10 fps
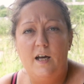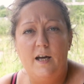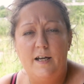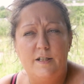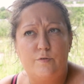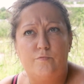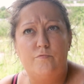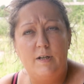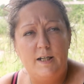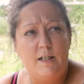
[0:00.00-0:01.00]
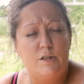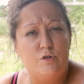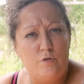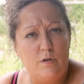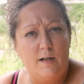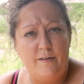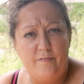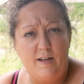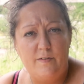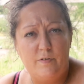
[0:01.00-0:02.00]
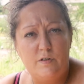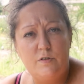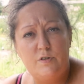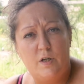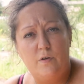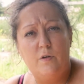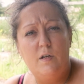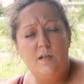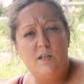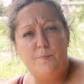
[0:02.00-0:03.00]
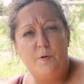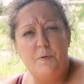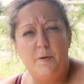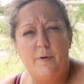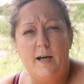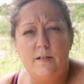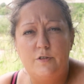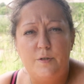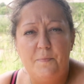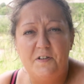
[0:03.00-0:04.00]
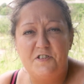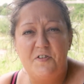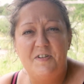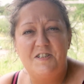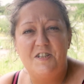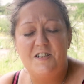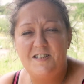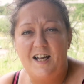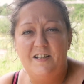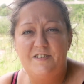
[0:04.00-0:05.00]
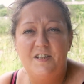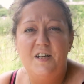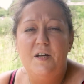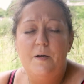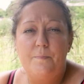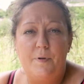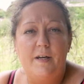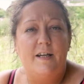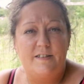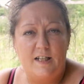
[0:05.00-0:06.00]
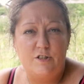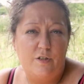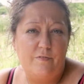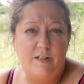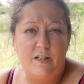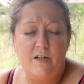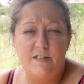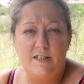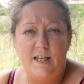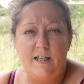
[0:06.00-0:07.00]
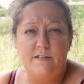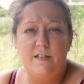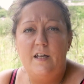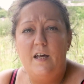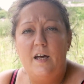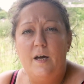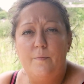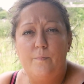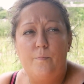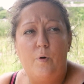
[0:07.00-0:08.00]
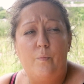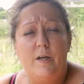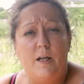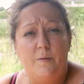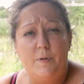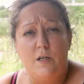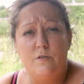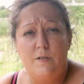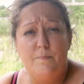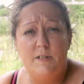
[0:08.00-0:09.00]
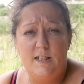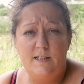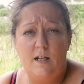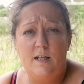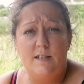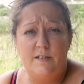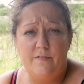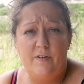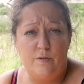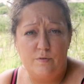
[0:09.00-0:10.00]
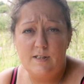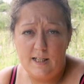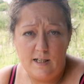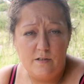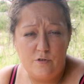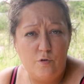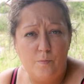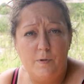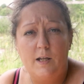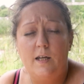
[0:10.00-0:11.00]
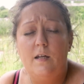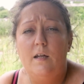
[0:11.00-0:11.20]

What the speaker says: It's really strongly flavoured, so you probably don't want to add too much of it to your salads, but it's actually really nice to eat. What we're going to be using medicinally is the fennel seeds normally.